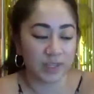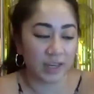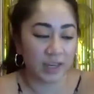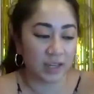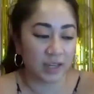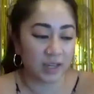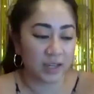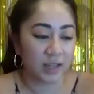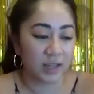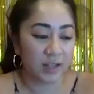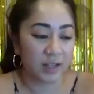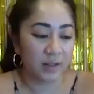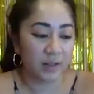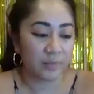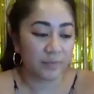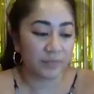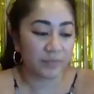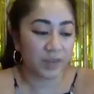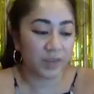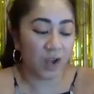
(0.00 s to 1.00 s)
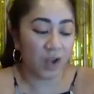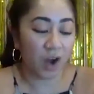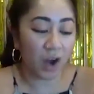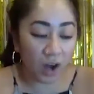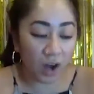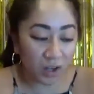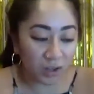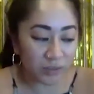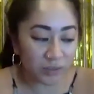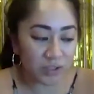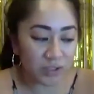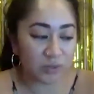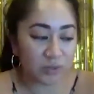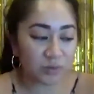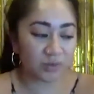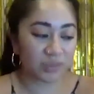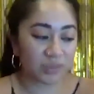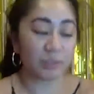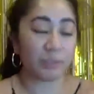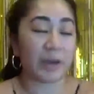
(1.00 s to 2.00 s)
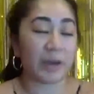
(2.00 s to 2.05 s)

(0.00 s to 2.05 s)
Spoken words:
Like the